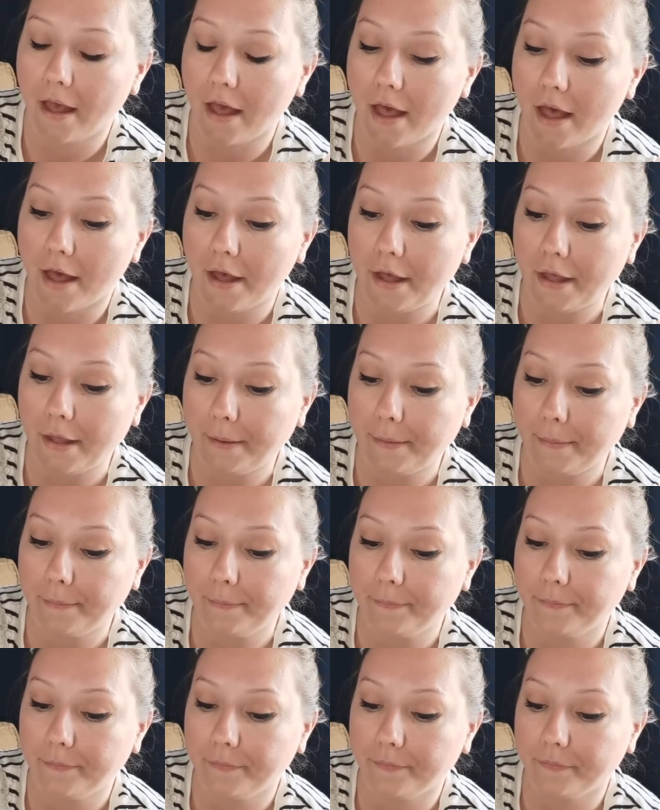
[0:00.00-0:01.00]

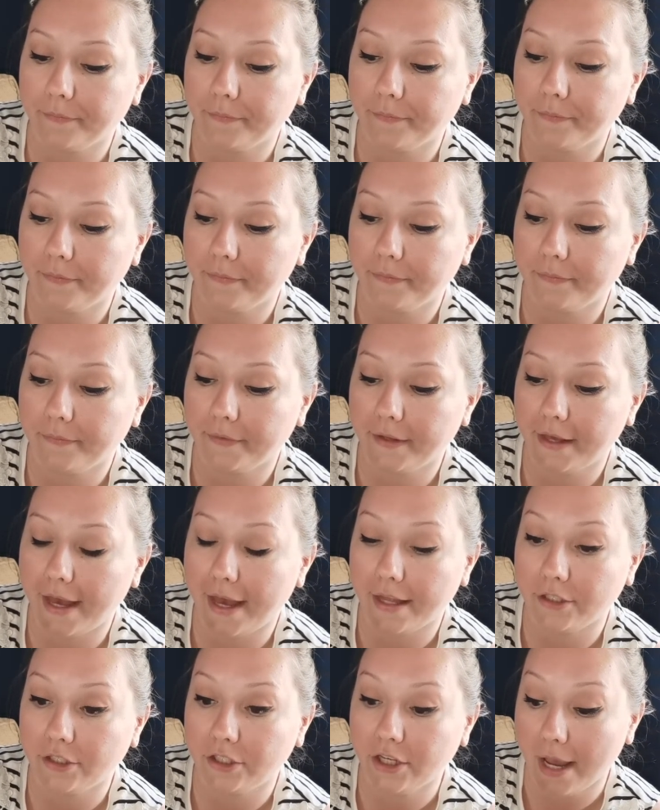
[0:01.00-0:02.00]

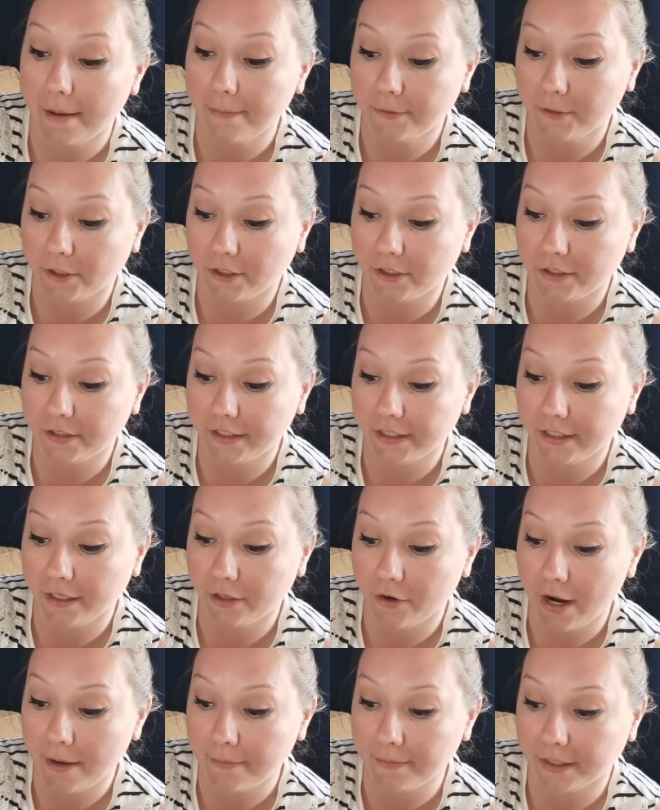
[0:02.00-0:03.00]
at Chapters, and I
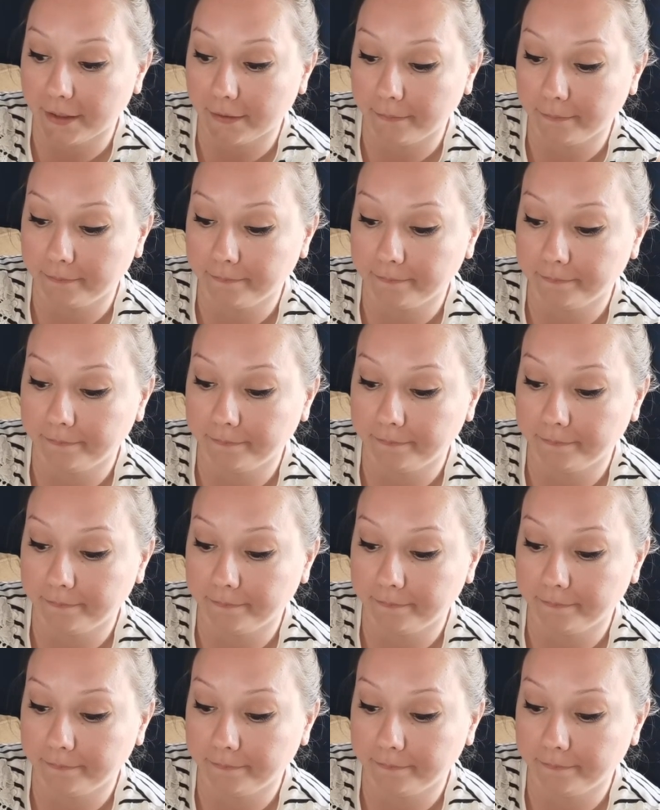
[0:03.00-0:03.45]
grabbed it.